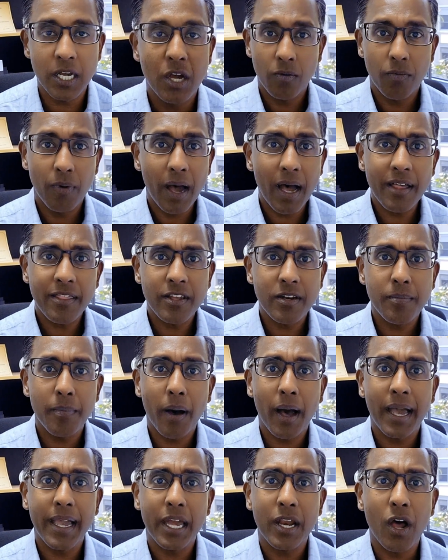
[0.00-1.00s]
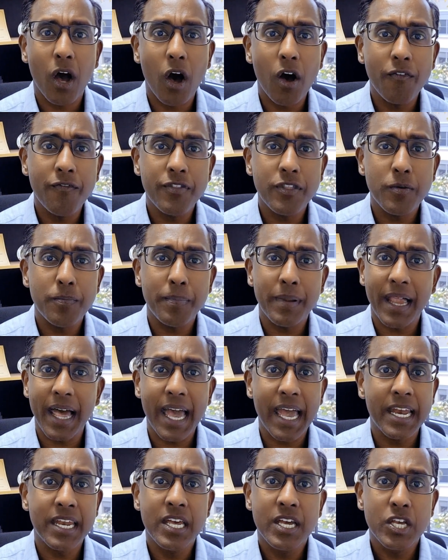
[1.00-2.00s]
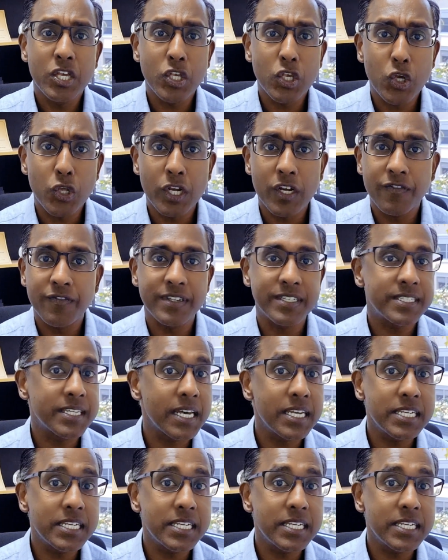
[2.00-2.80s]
Rather than buying an off-the-plan unit for say